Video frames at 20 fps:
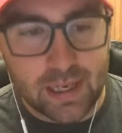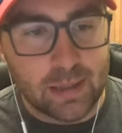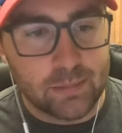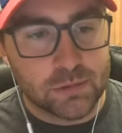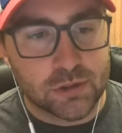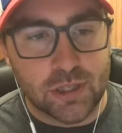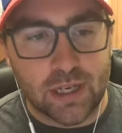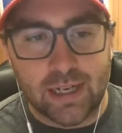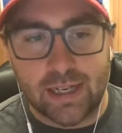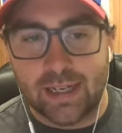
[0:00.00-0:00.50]
And
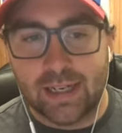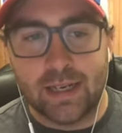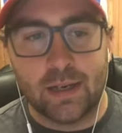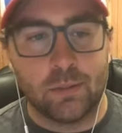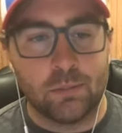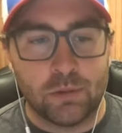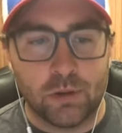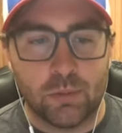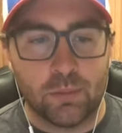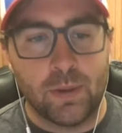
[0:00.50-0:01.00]
I'm trying to get
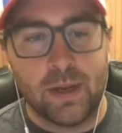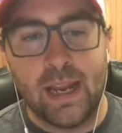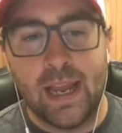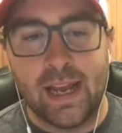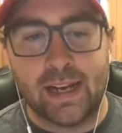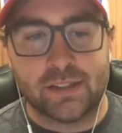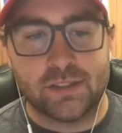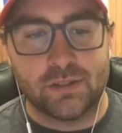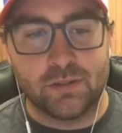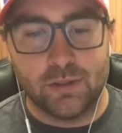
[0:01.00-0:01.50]
them to
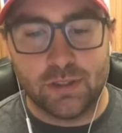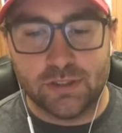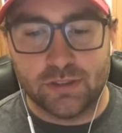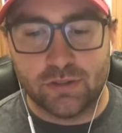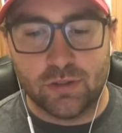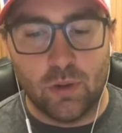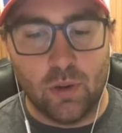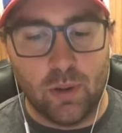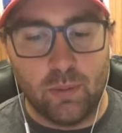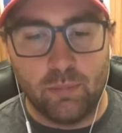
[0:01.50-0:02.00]
react to it.
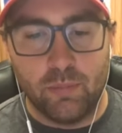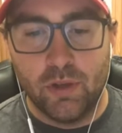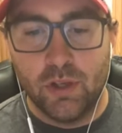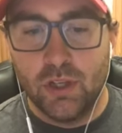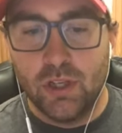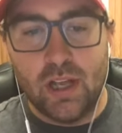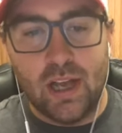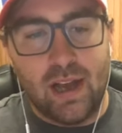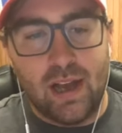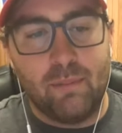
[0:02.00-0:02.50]
So I'm
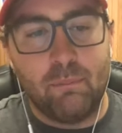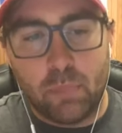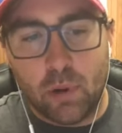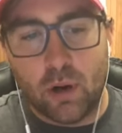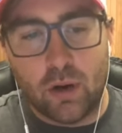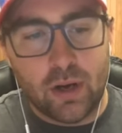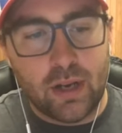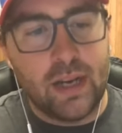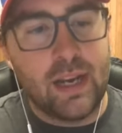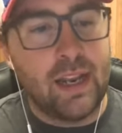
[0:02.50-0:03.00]
I'm
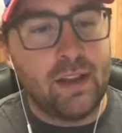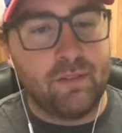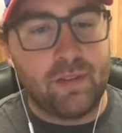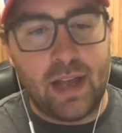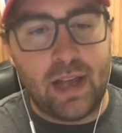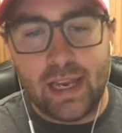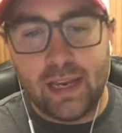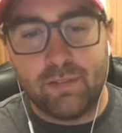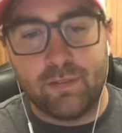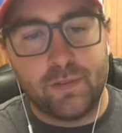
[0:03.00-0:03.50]
burning it. If
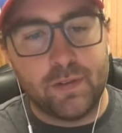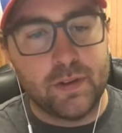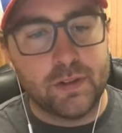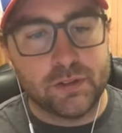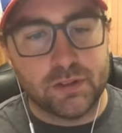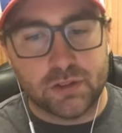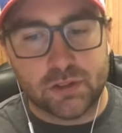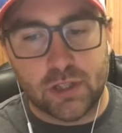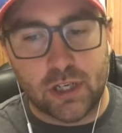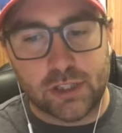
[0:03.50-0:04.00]
I
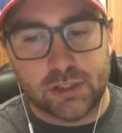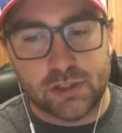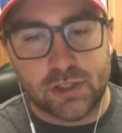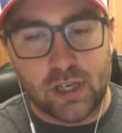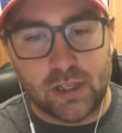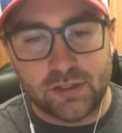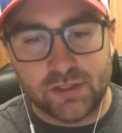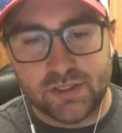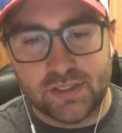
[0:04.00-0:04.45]
feel structure, I'll